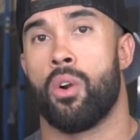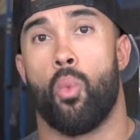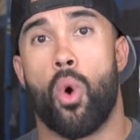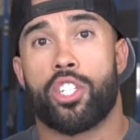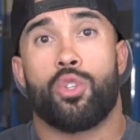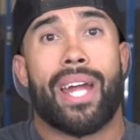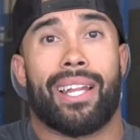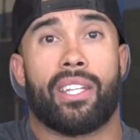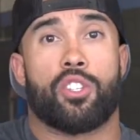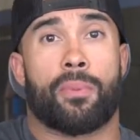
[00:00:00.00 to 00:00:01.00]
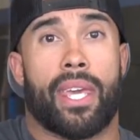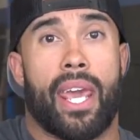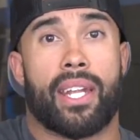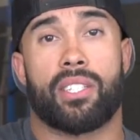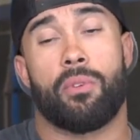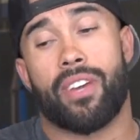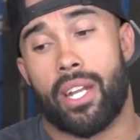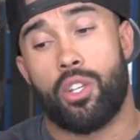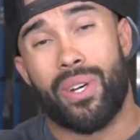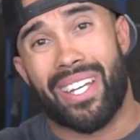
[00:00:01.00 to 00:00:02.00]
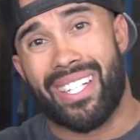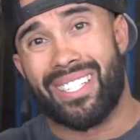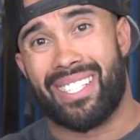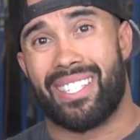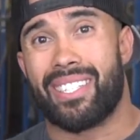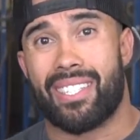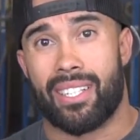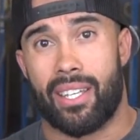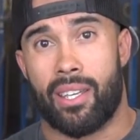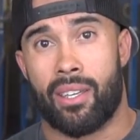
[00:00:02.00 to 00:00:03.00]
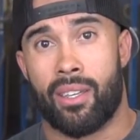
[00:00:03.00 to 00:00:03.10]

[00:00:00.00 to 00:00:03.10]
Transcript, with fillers: Once you dial in those mechanics, then we've gotta do it consistently.